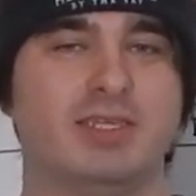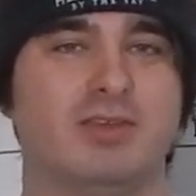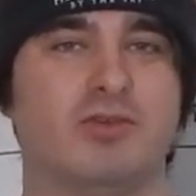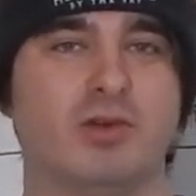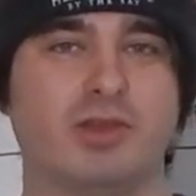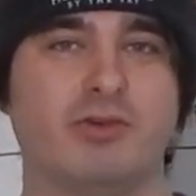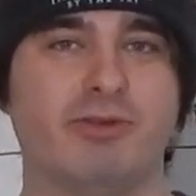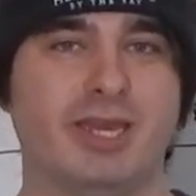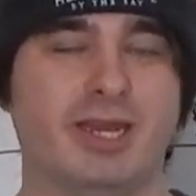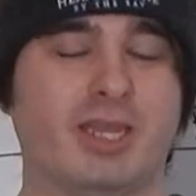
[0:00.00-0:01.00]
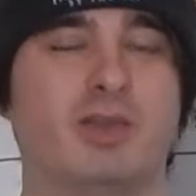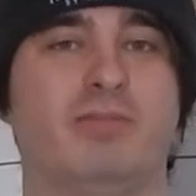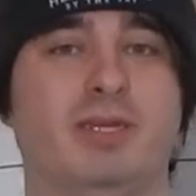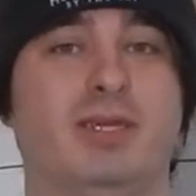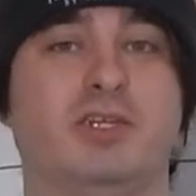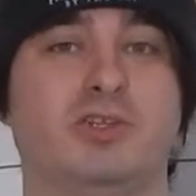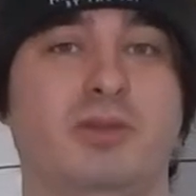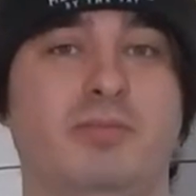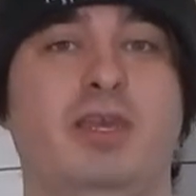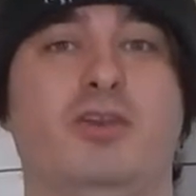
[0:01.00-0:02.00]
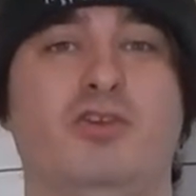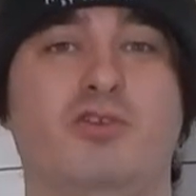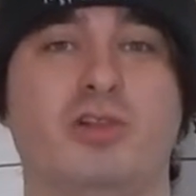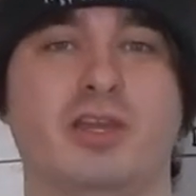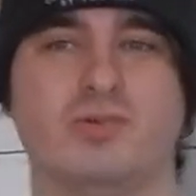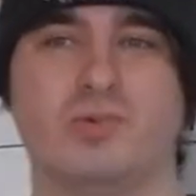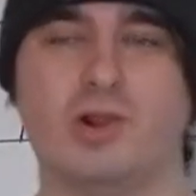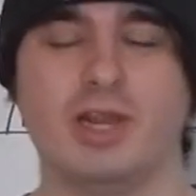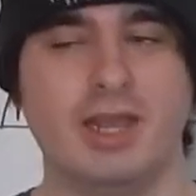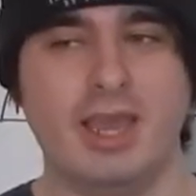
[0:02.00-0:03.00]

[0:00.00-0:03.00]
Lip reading: and North Korea, and it could potentially be a nuclear war.